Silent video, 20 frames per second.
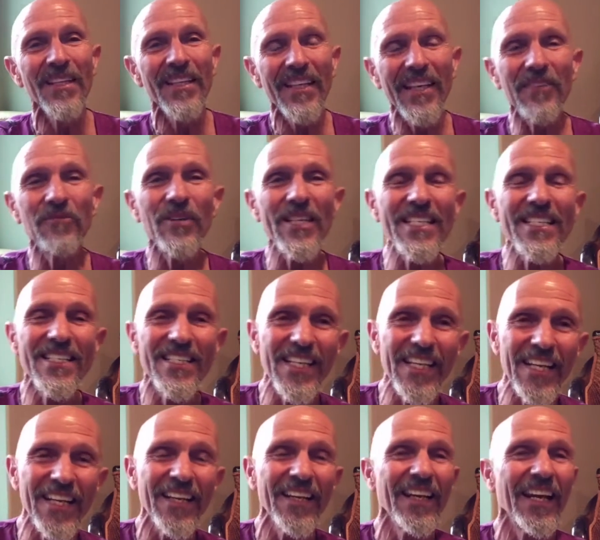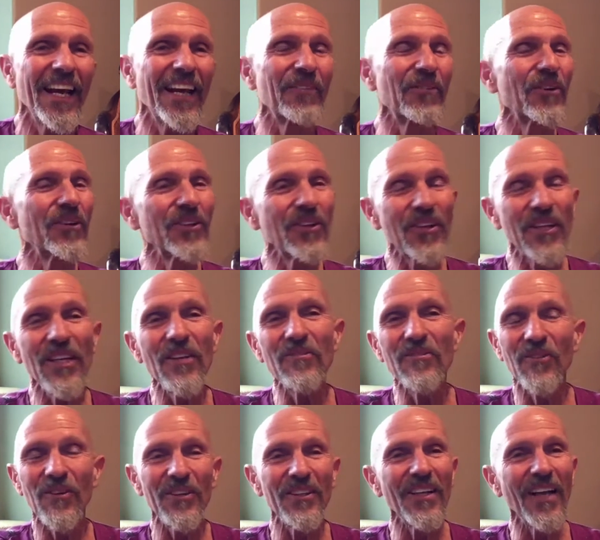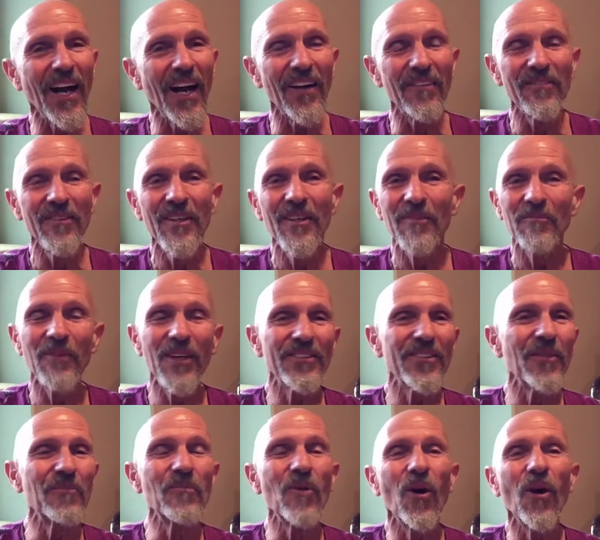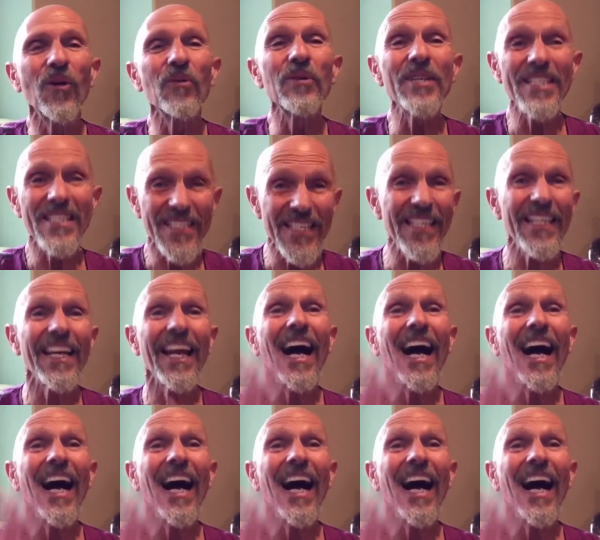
And we seek and we're looking for love, but the more we seek